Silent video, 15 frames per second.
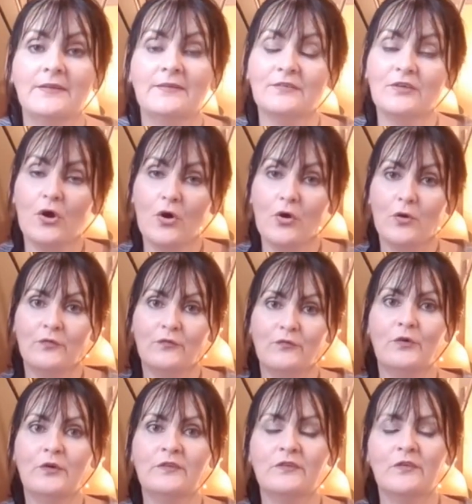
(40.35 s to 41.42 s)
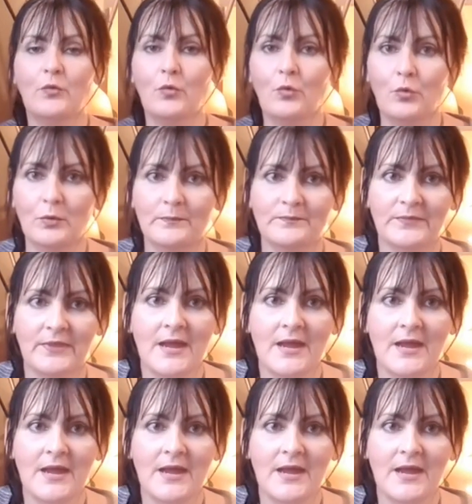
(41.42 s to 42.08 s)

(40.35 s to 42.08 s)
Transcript: So, first of all,